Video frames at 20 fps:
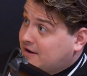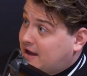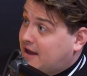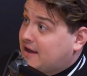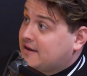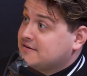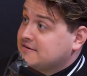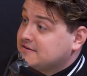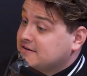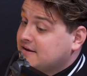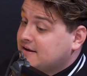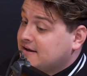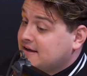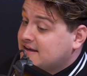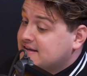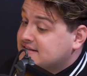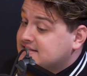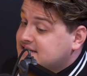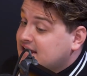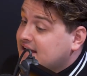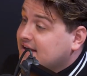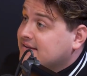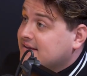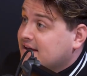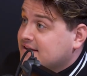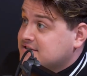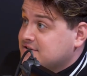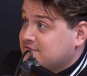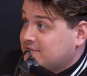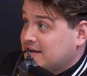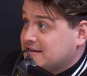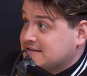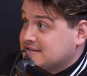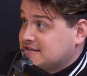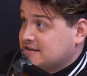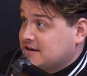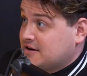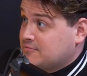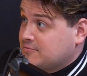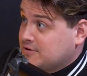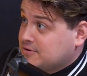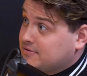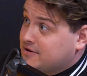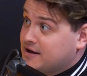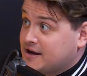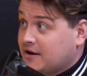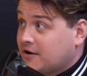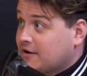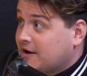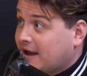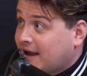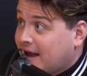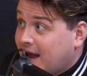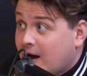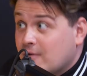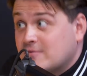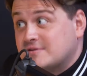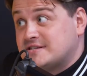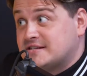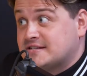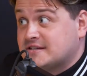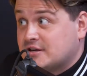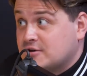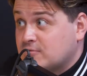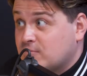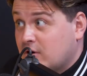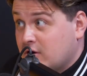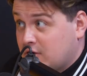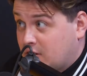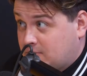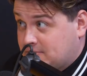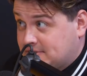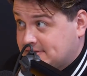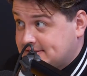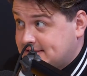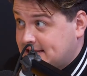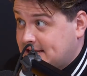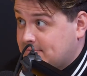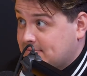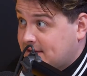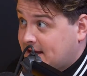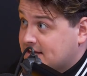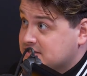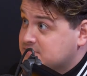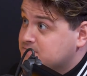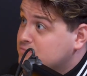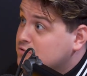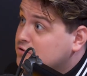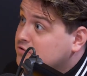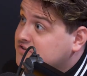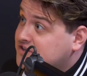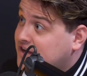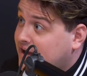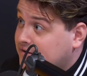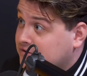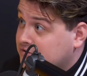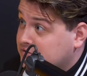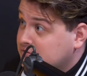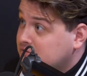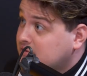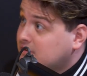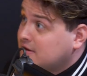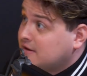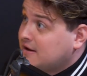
And he has taken that to Valencia, and we were like, okay, how is this going to work with a team that has more talent